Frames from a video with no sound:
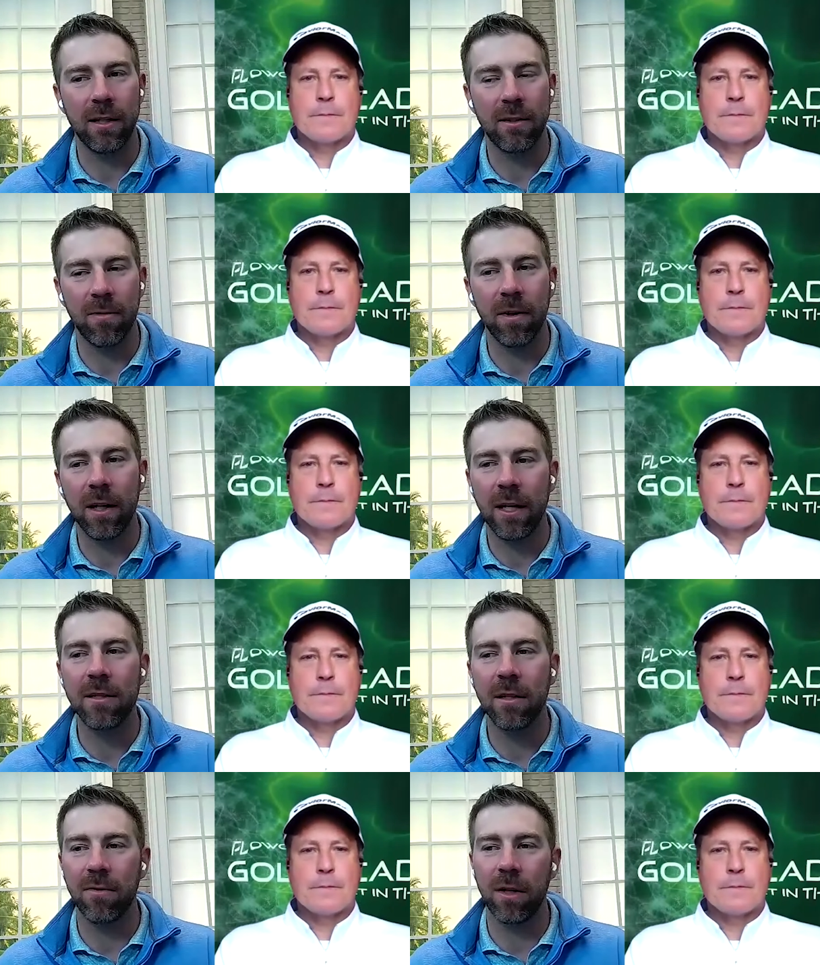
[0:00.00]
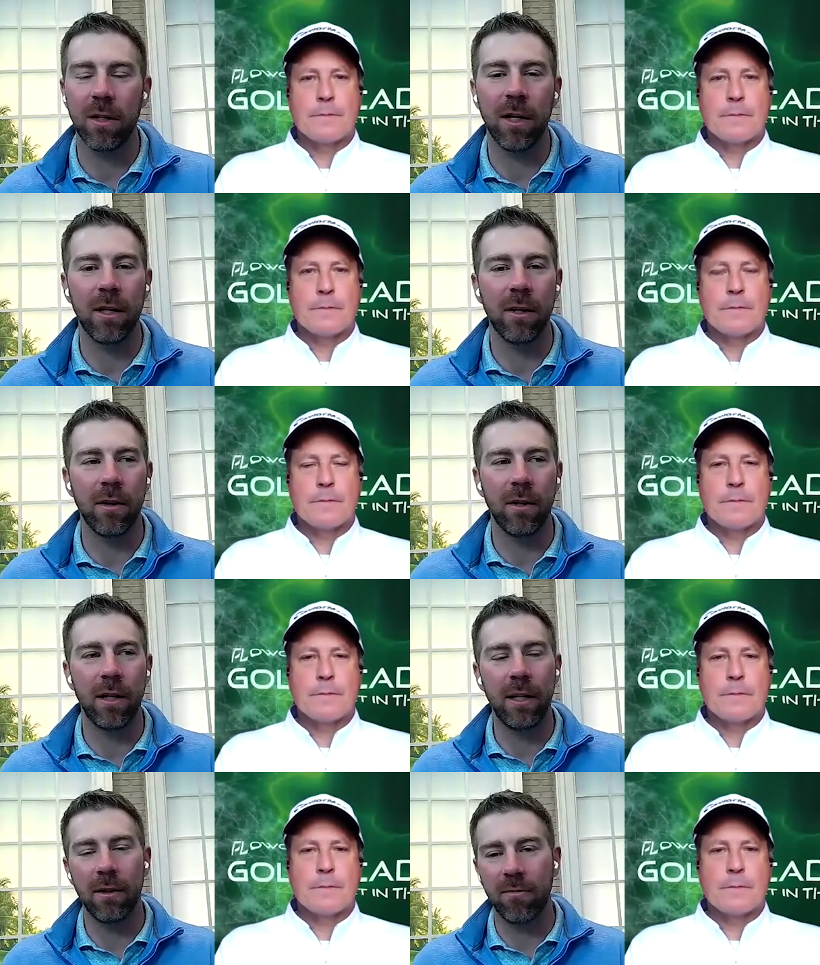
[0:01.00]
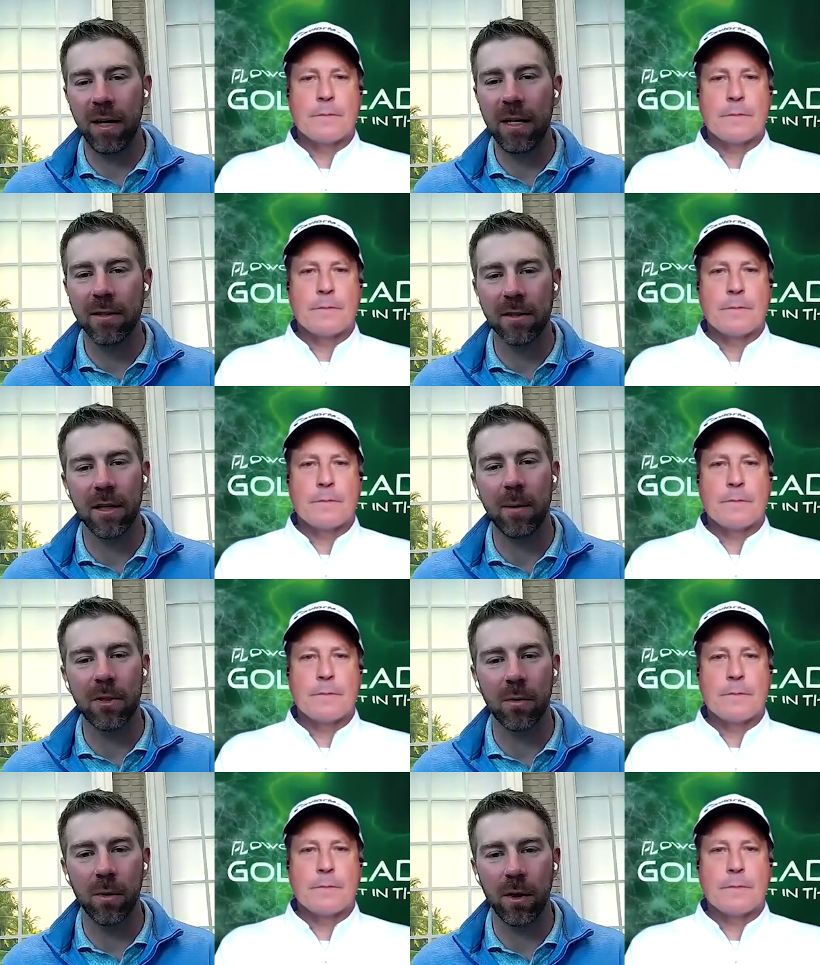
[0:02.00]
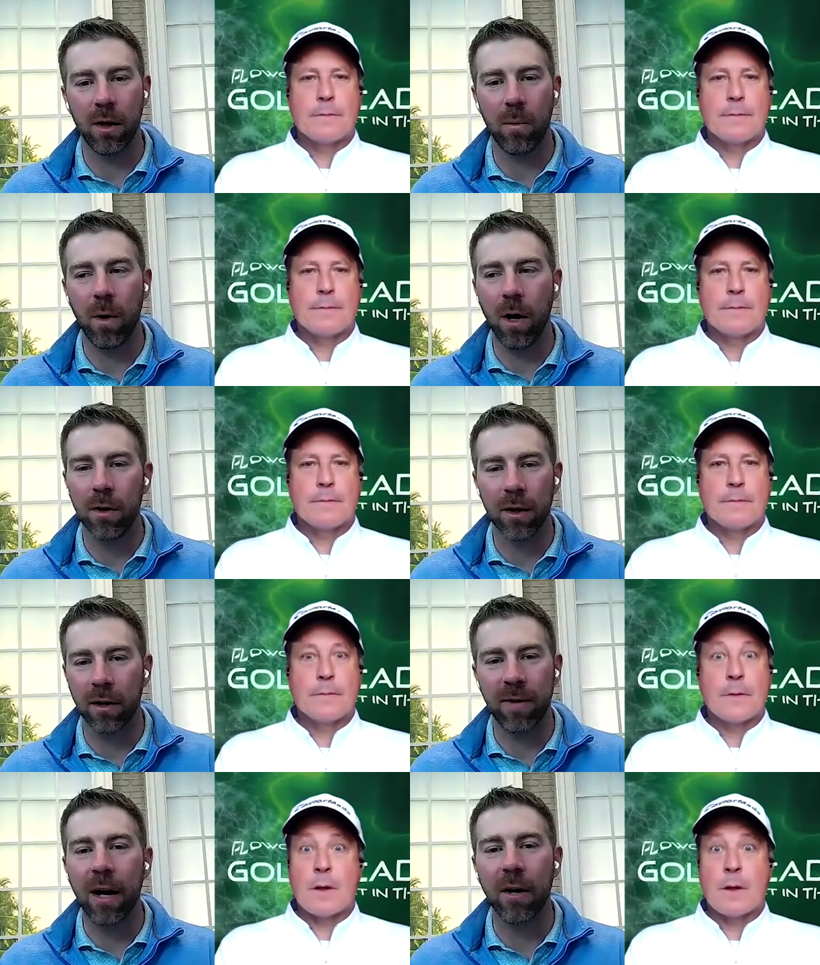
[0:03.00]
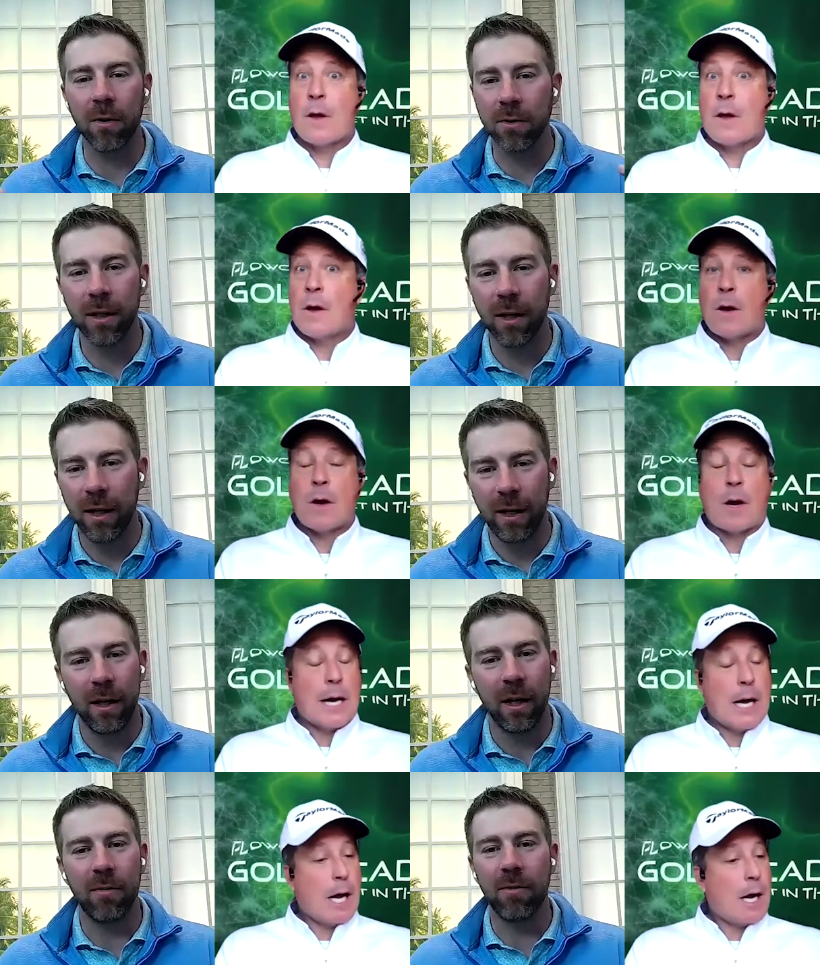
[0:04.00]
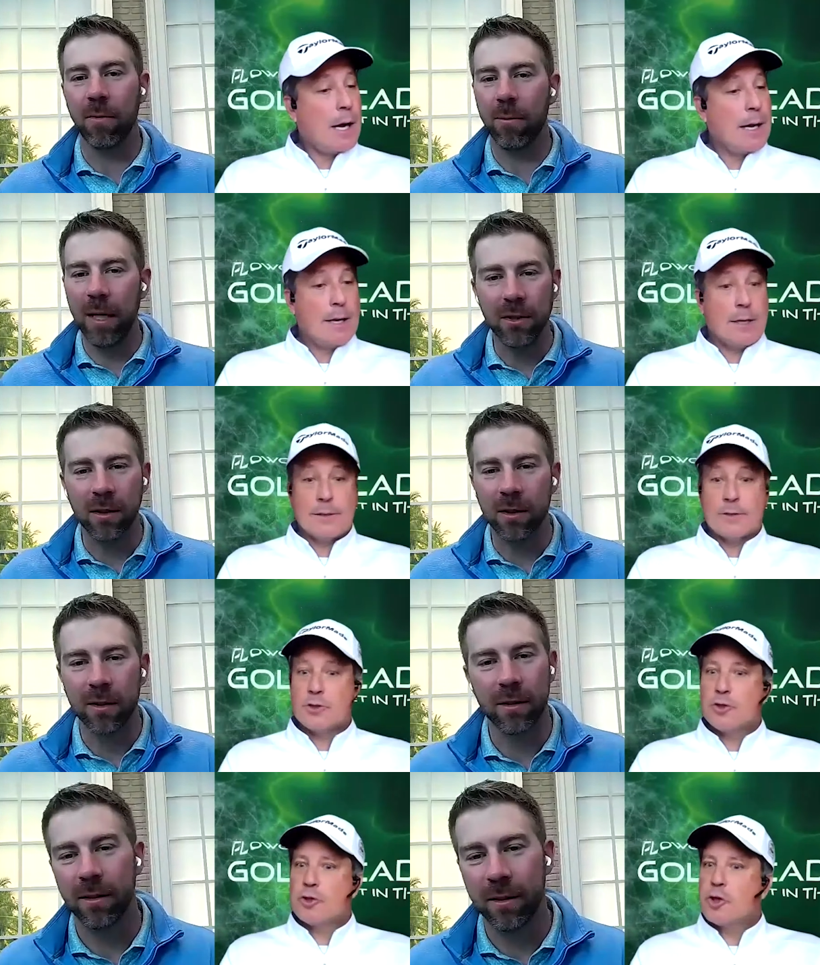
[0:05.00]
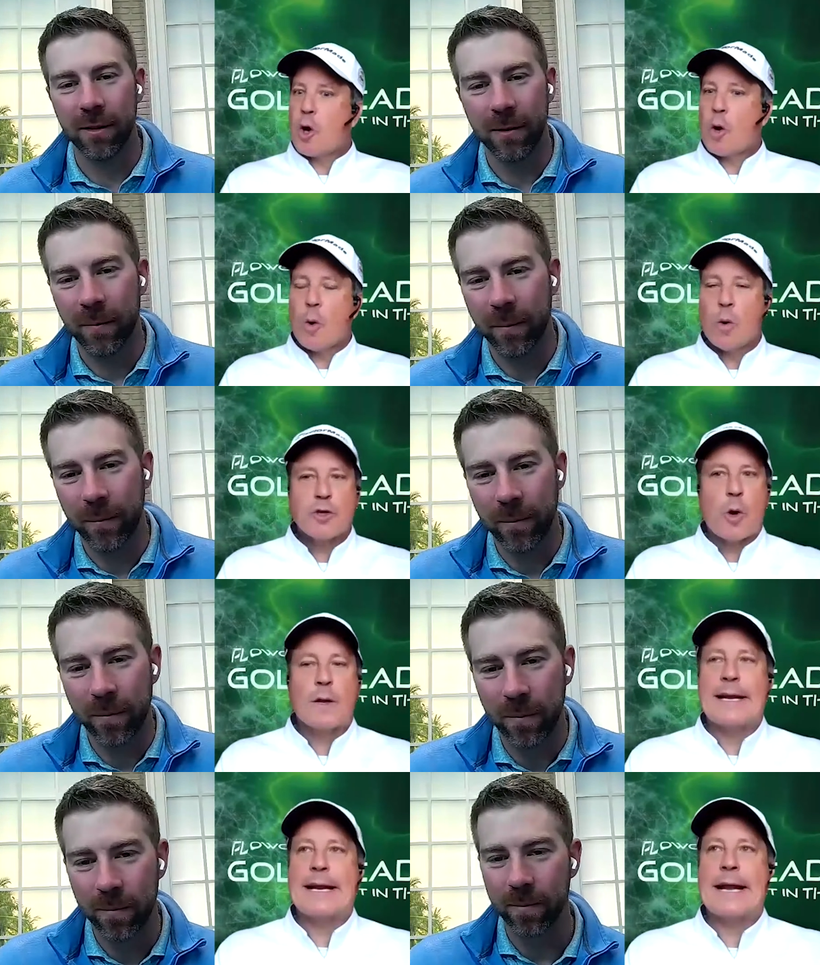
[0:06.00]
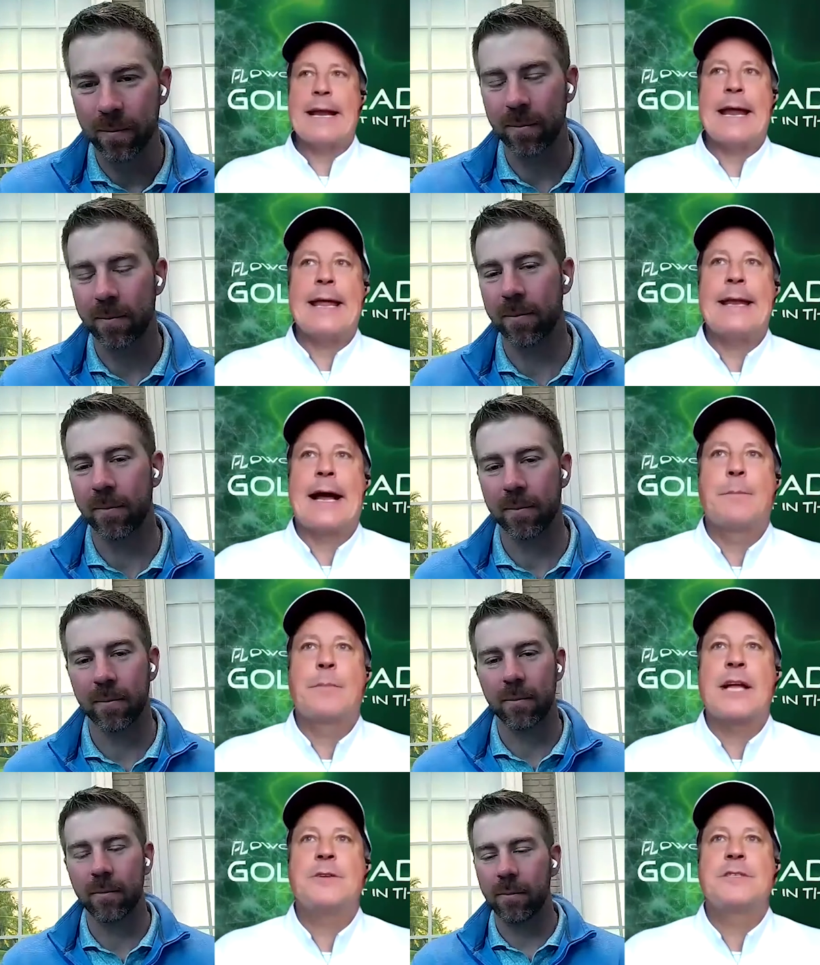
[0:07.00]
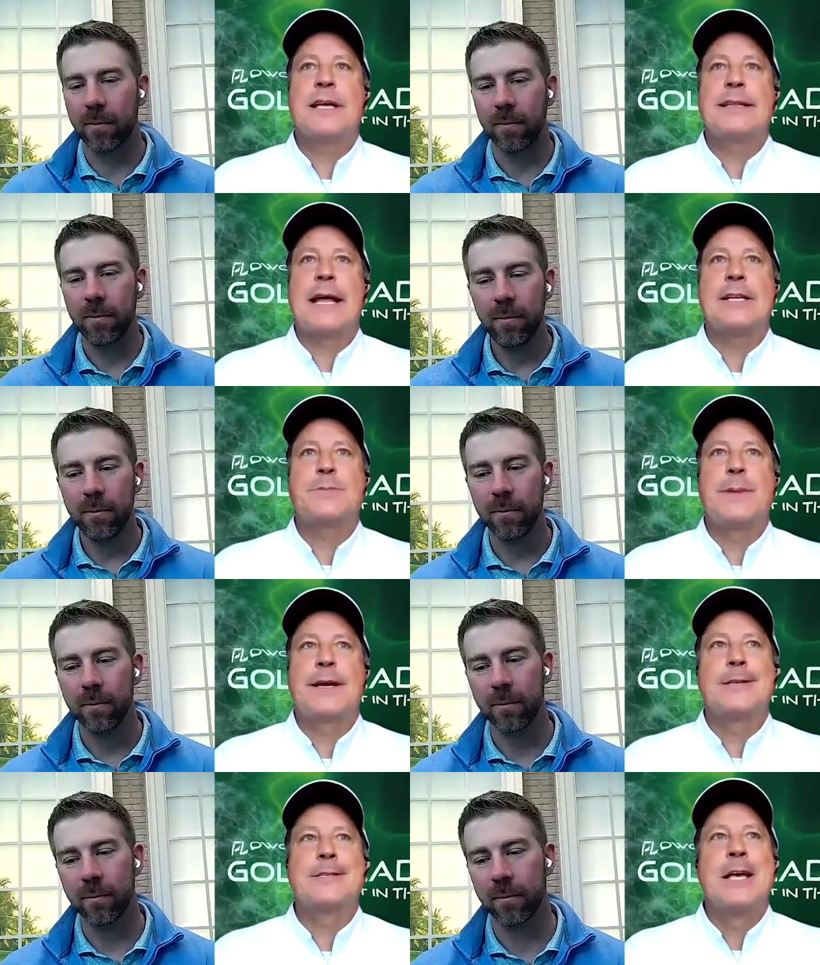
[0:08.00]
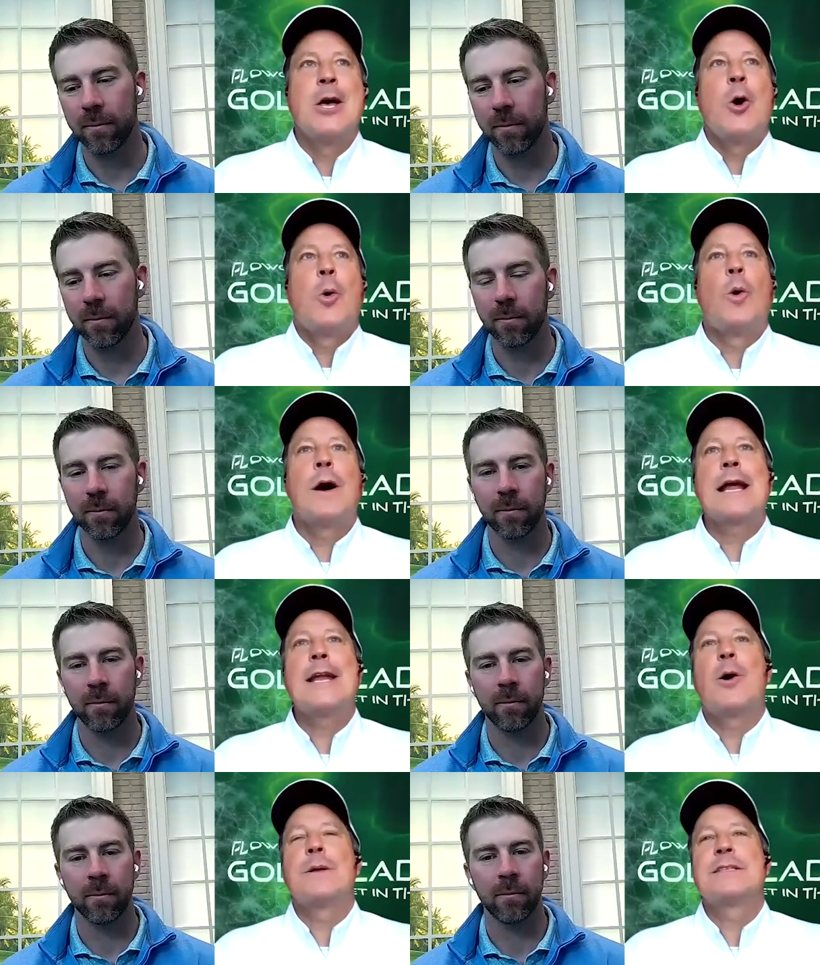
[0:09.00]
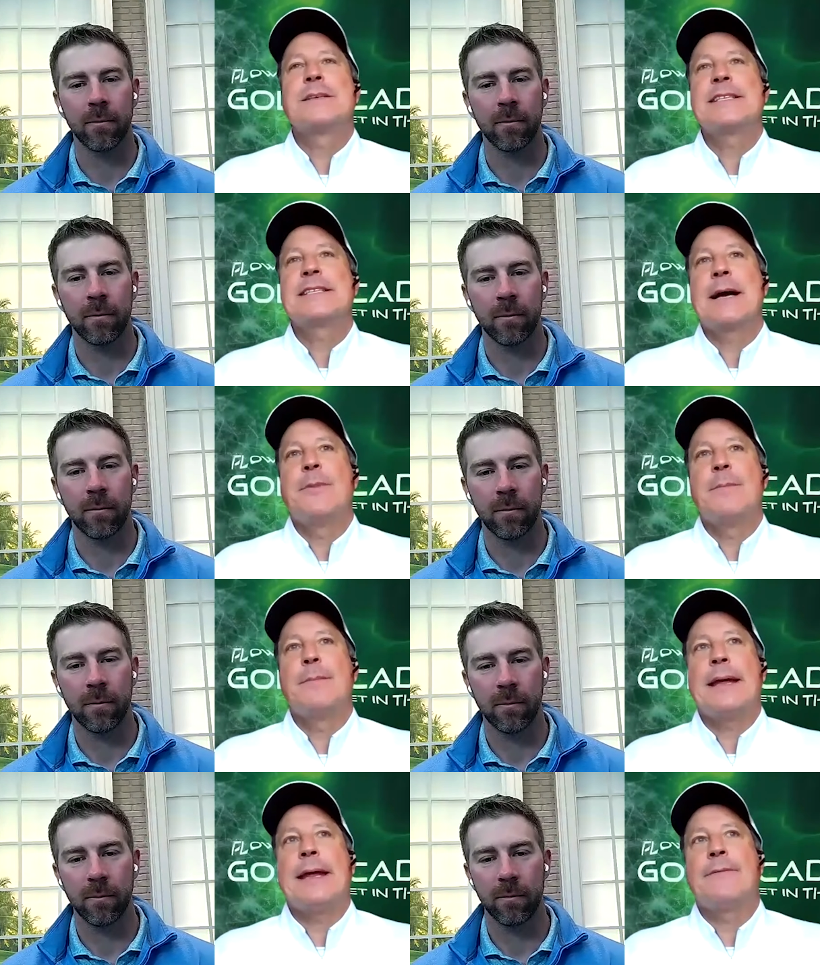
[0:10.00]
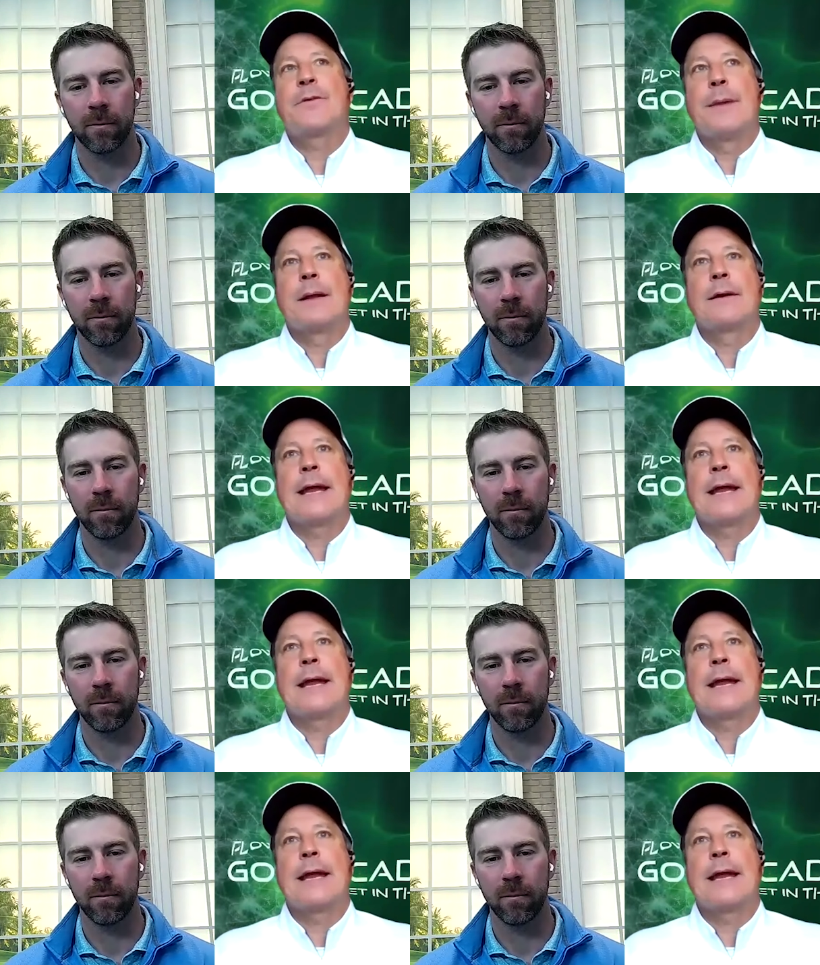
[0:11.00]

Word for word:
Speaker 1: it's very easy to feel like you're getting hit in the face as an amateur with a water, like a fire hose of information
Speaker 2: to- totally. And I, and I'm glad you said that is because one, I know when somebody's coming to me for mental